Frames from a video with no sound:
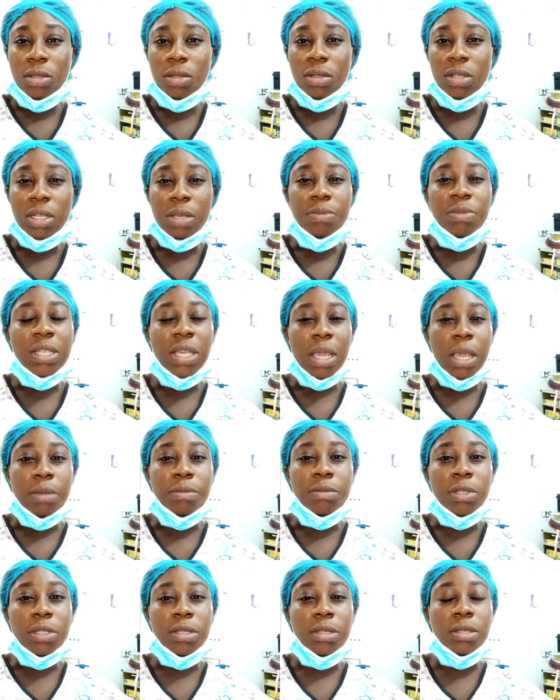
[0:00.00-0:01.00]

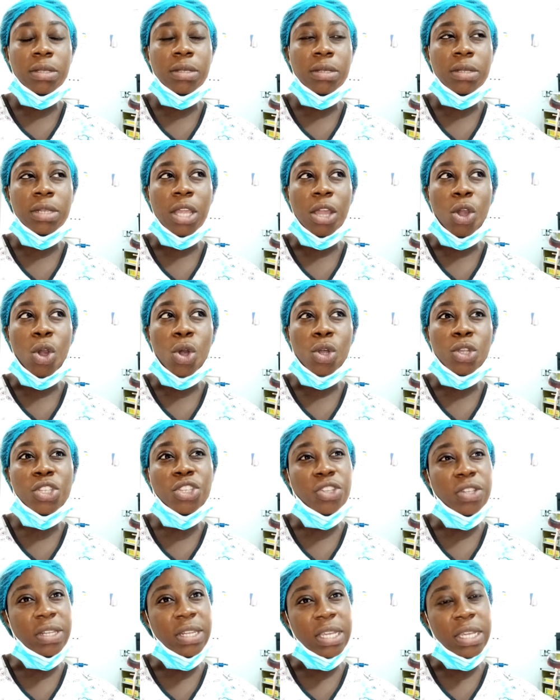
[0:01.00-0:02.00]
sometimes the
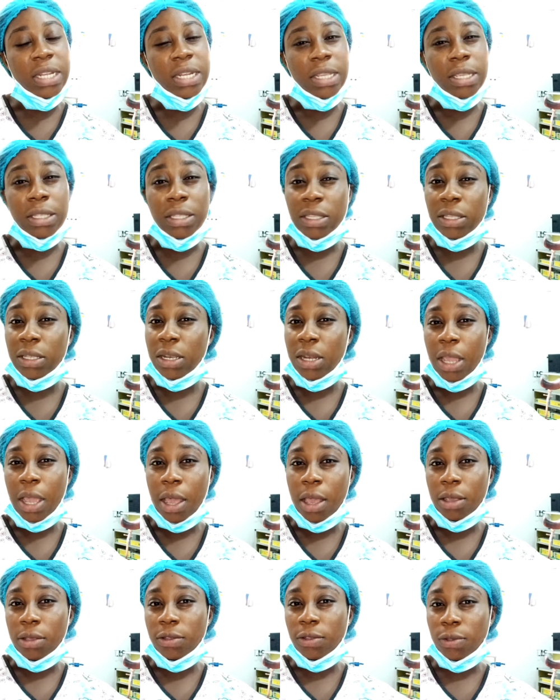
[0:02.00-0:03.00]
course you did in senior
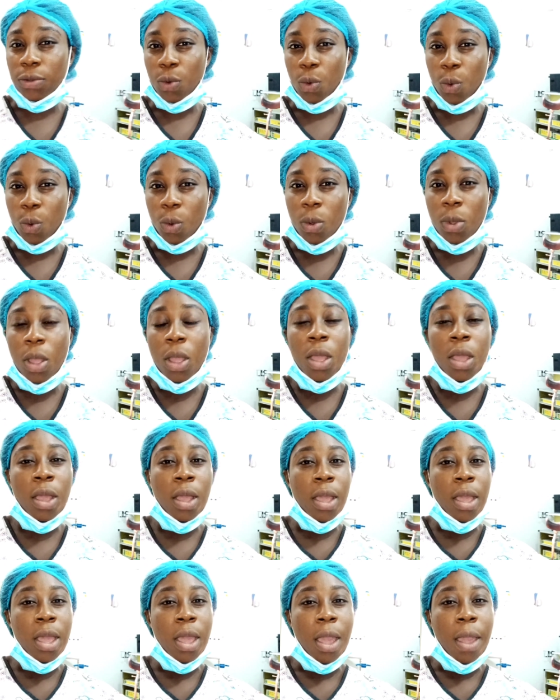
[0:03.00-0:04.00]
high school,
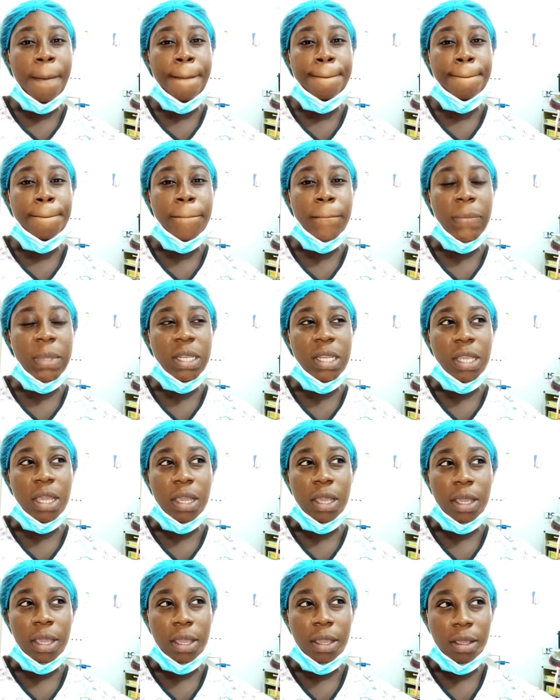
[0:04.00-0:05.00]
they
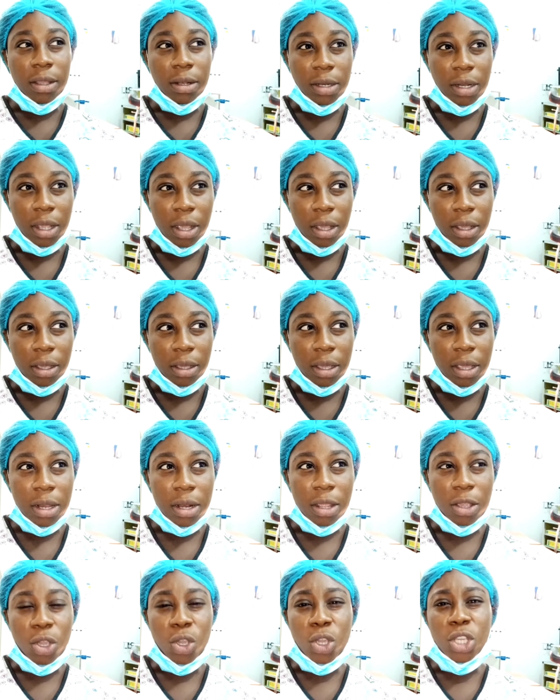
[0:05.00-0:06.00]
are
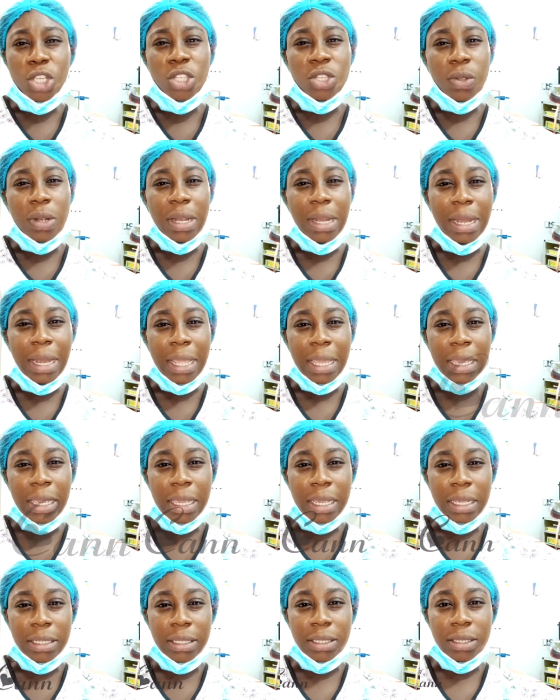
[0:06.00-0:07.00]
kind of going to
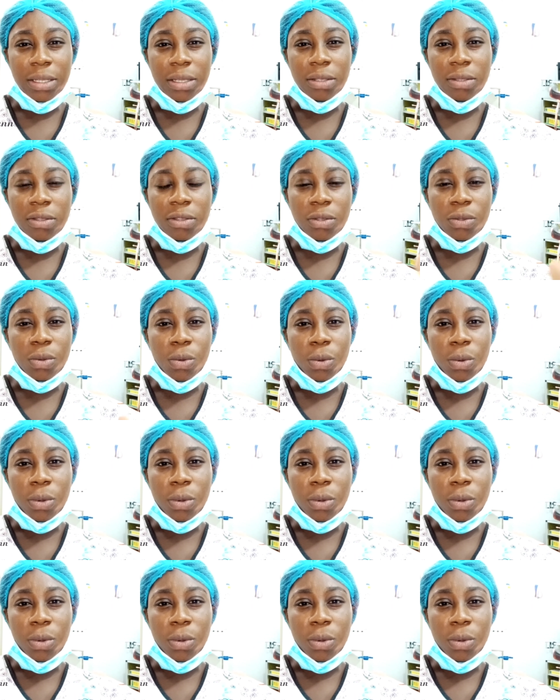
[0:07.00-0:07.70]
link it into